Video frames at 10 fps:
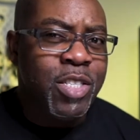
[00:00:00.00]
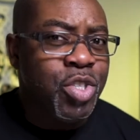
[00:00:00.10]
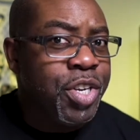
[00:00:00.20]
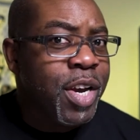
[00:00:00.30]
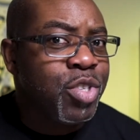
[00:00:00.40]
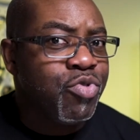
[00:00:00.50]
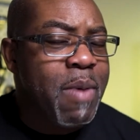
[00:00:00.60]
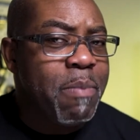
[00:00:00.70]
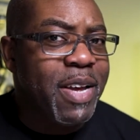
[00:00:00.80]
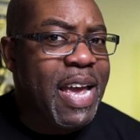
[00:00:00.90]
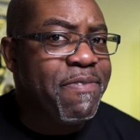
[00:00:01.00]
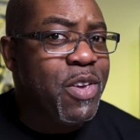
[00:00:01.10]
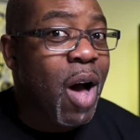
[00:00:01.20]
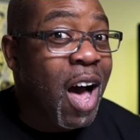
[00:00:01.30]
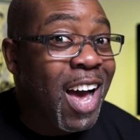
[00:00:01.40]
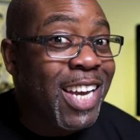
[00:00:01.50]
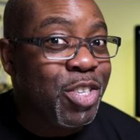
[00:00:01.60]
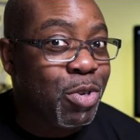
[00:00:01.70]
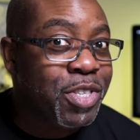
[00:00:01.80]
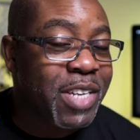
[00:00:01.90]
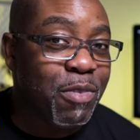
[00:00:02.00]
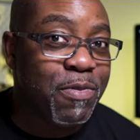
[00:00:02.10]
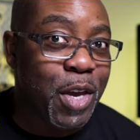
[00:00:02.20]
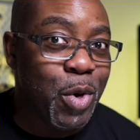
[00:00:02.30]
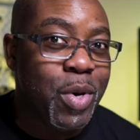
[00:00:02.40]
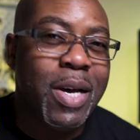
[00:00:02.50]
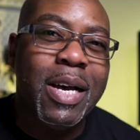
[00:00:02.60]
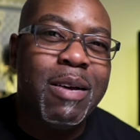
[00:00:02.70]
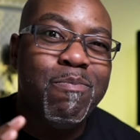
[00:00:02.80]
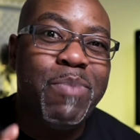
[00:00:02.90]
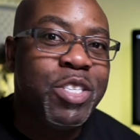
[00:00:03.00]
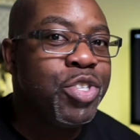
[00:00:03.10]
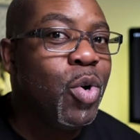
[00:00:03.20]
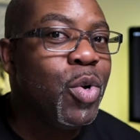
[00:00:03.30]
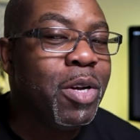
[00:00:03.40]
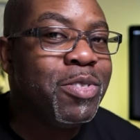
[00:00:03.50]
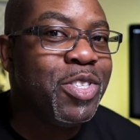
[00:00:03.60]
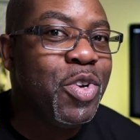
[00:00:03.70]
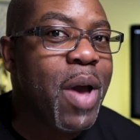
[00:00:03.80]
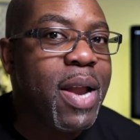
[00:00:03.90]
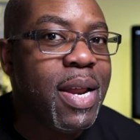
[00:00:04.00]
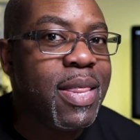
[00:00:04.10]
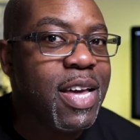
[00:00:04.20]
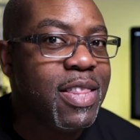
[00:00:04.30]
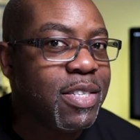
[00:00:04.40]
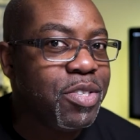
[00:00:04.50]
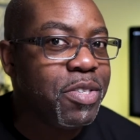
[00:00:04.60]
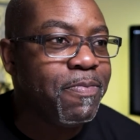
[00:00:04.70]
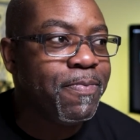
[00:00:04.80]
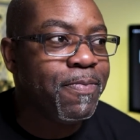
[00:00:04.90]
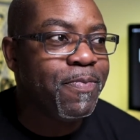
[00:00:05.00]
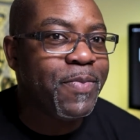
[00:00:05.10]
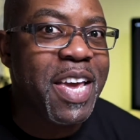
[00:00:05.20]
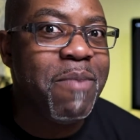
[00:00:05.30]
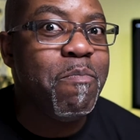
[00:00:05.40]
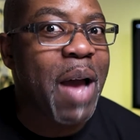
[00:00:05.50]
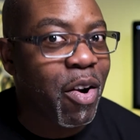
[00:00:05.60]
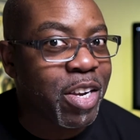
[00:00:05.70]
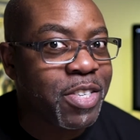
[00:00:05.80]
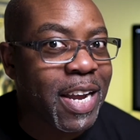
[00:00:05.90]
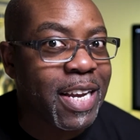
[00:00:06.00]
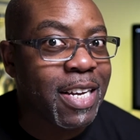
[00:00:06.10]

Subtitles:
Just remember, if you hide your self-view, be sure not to do anything that's embarrassing.